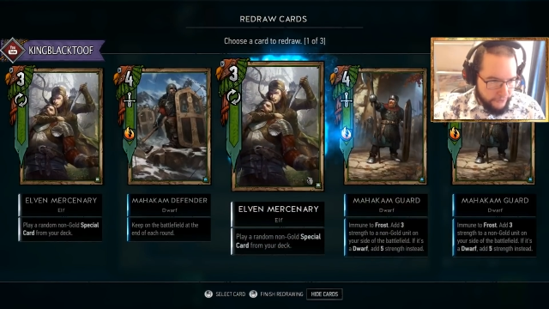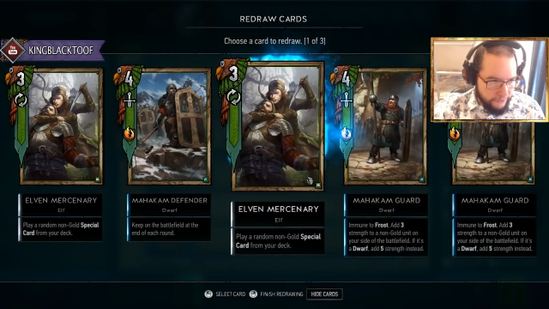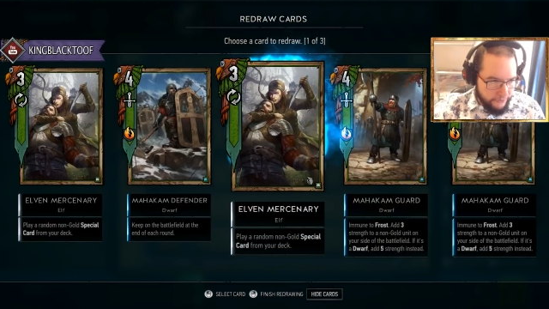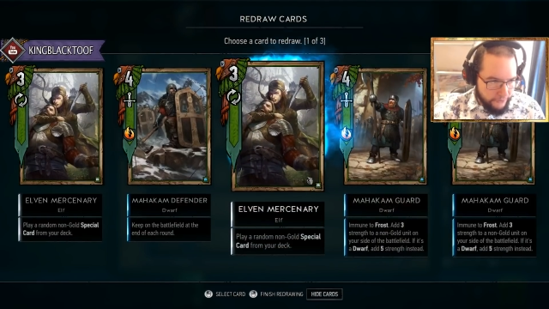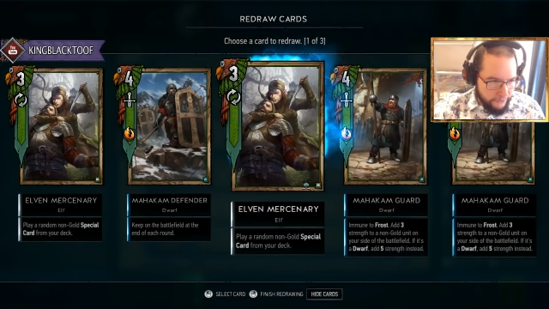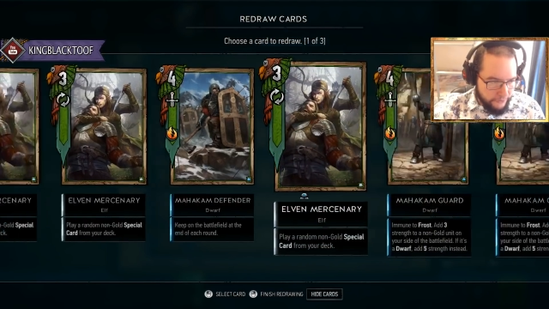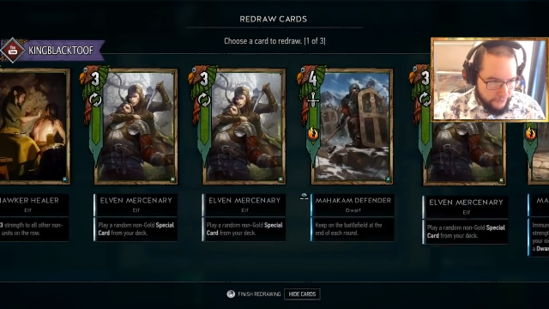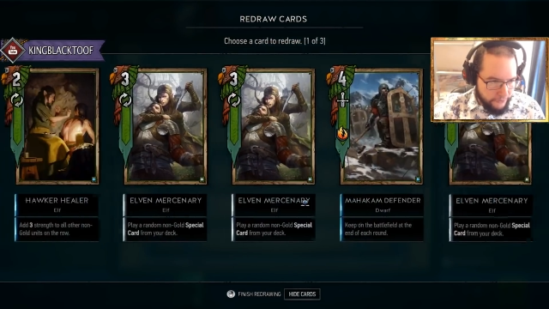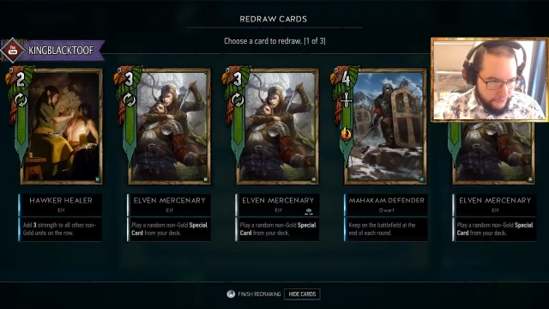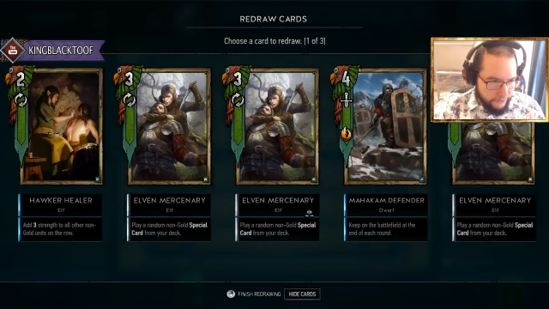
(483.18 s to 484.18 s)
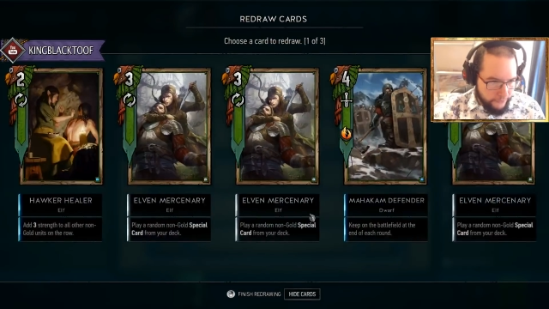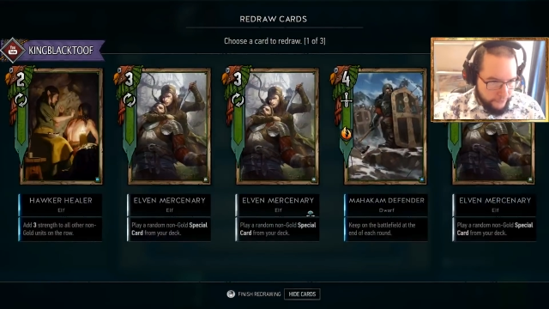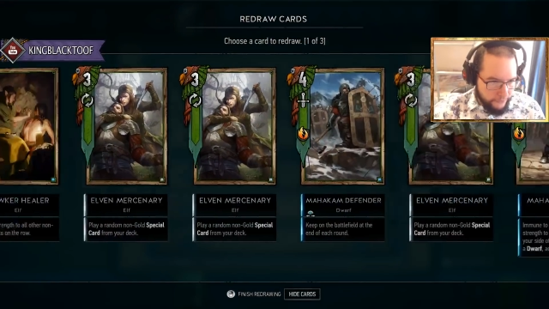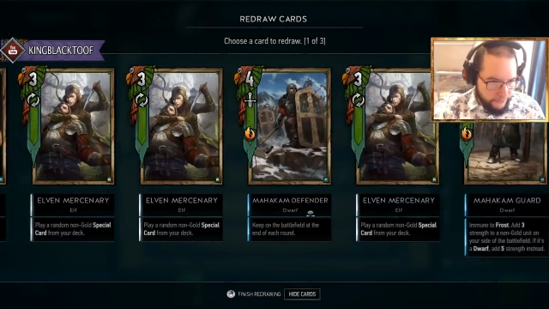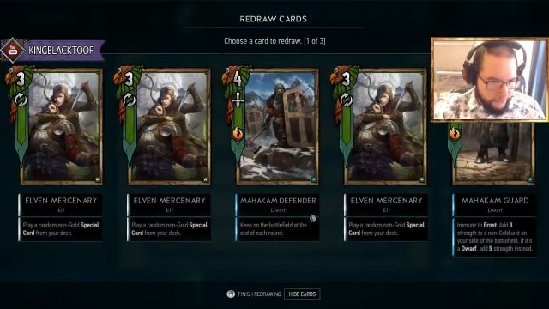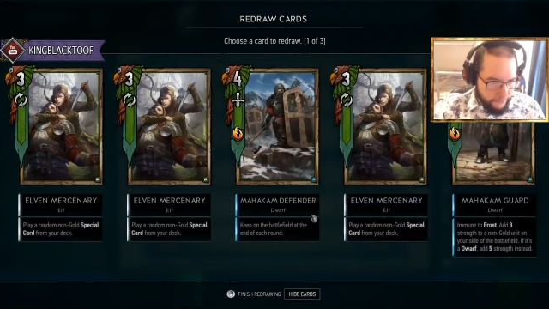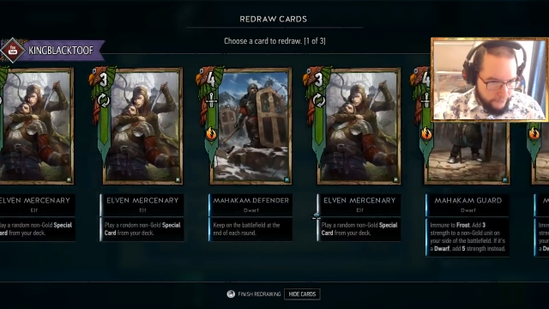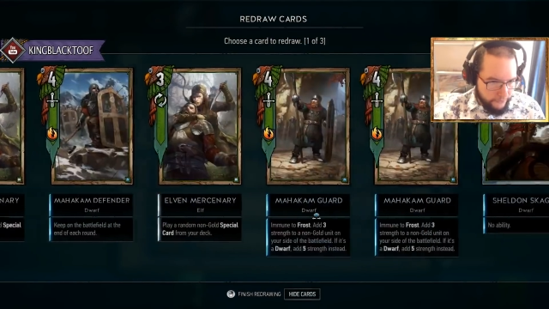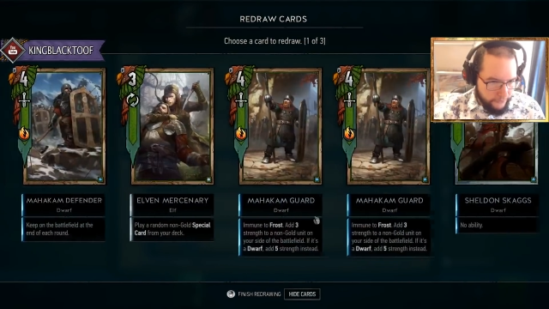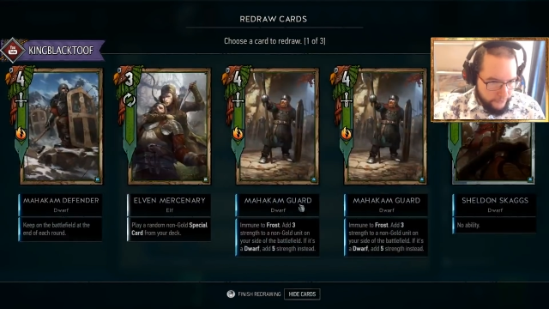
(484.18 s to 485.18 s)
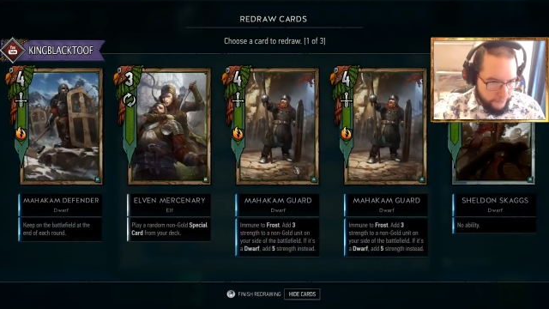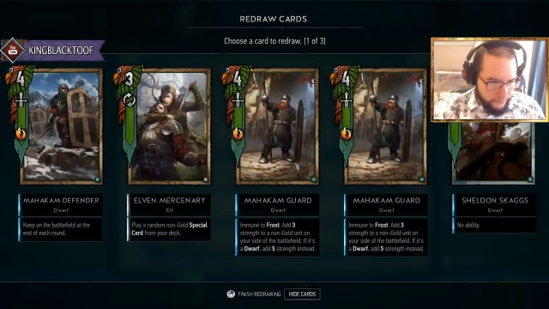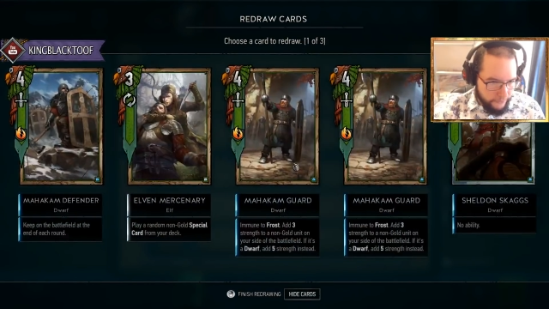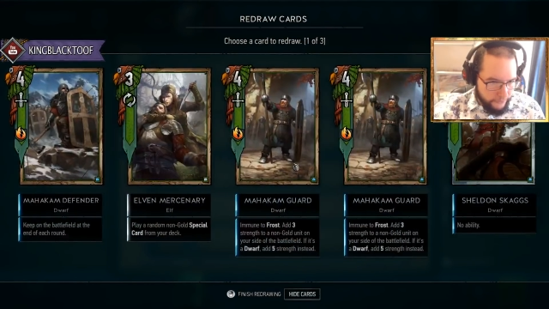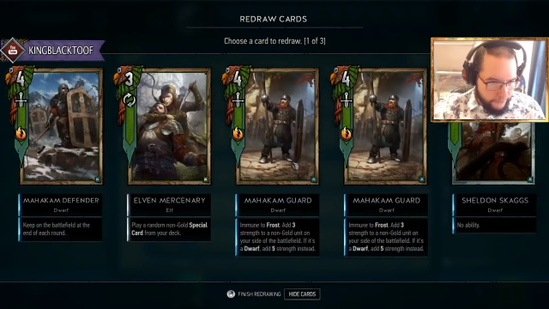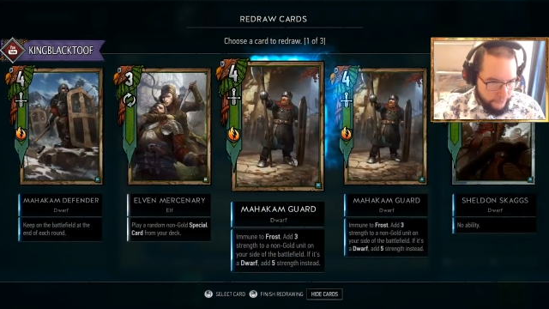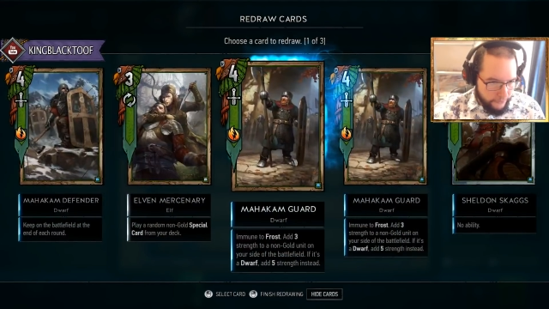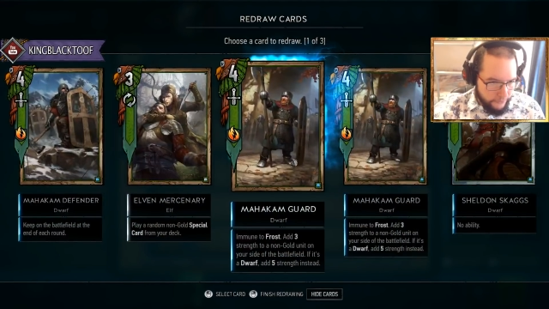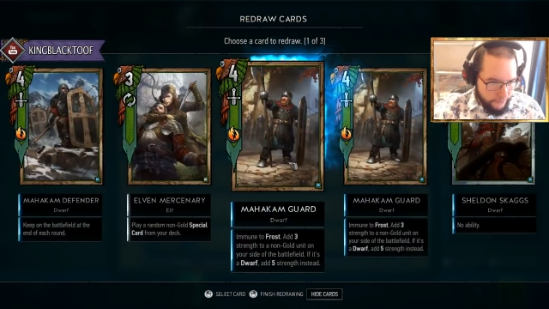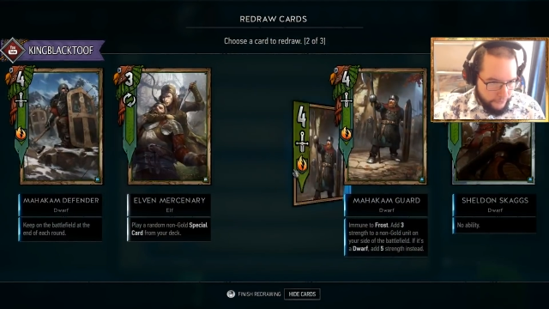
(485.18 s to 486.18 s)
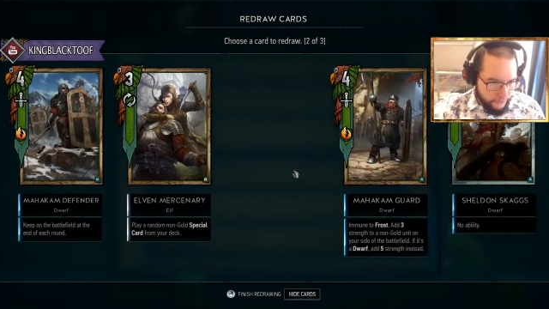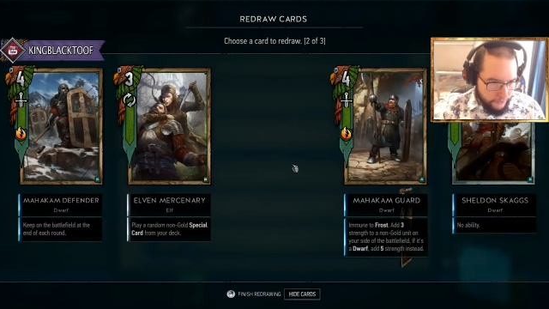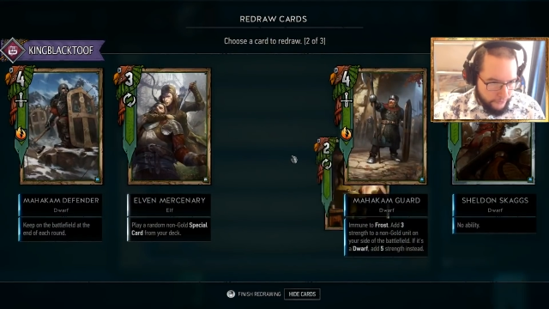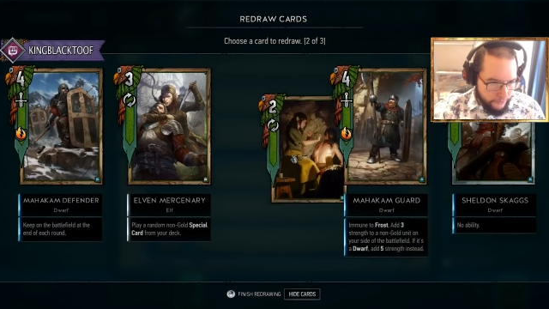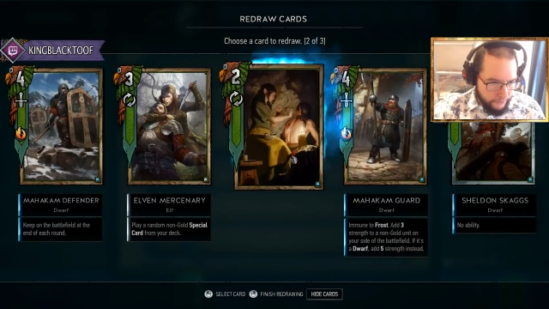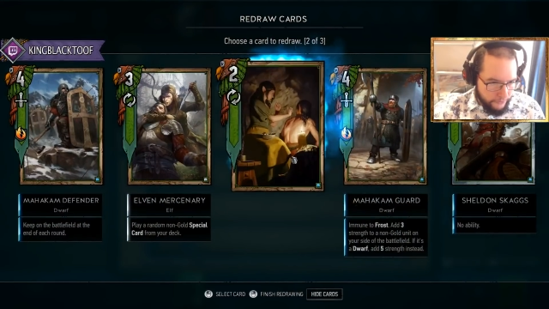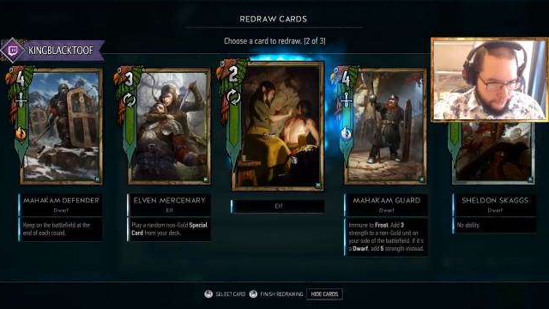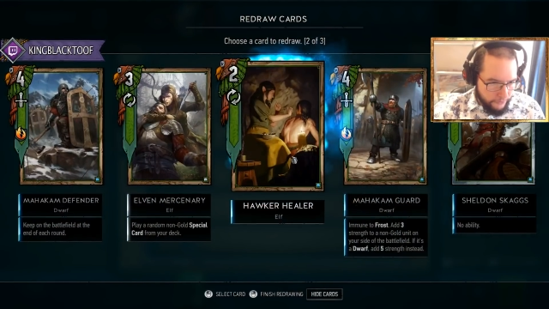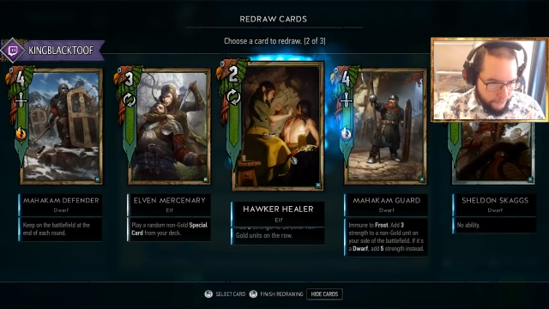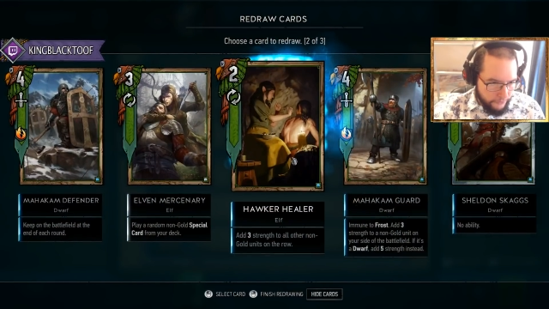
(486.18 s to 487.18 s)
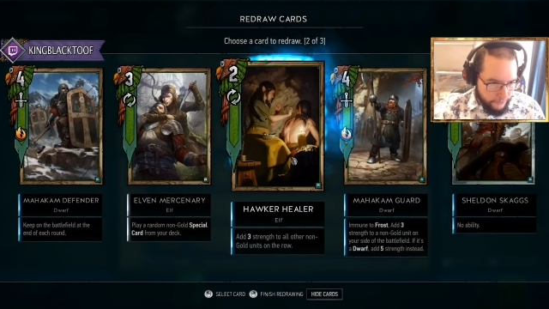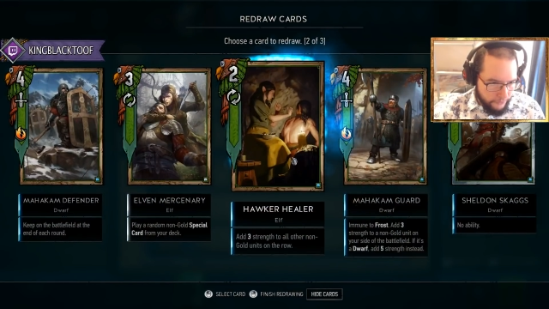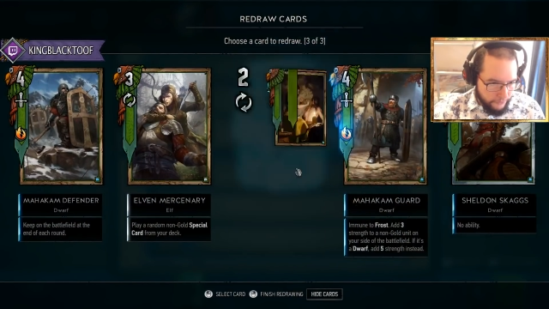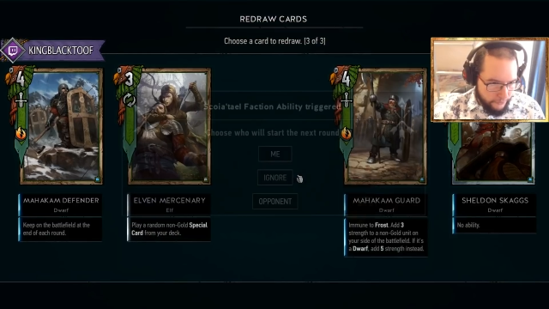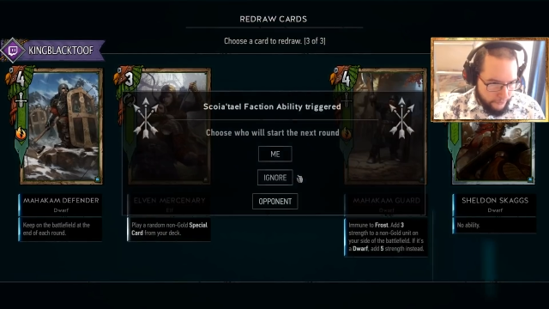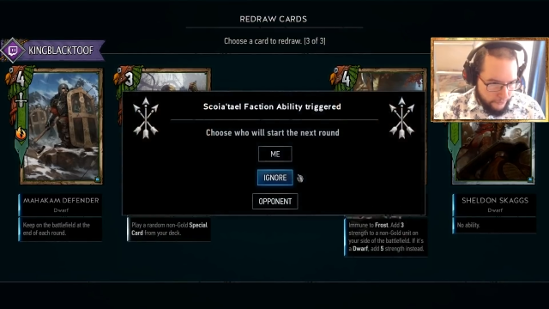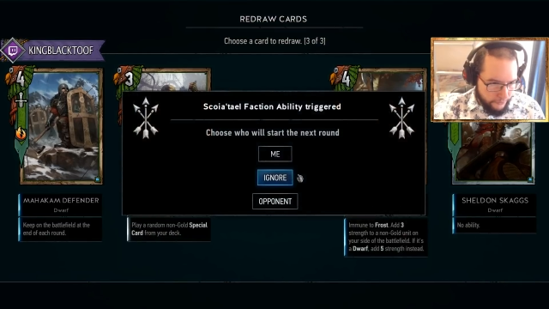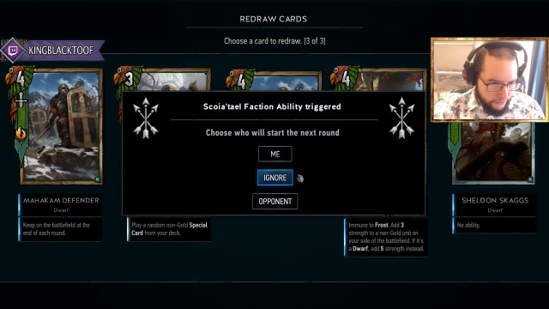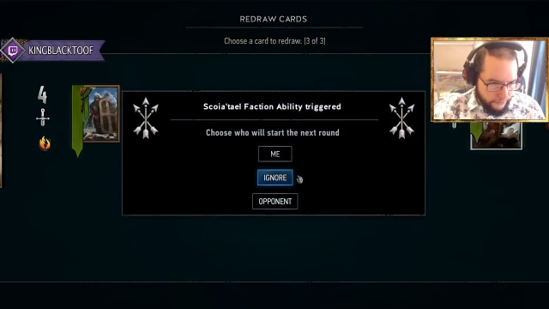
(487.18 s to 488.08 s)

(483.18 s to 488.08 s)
(no one is talking)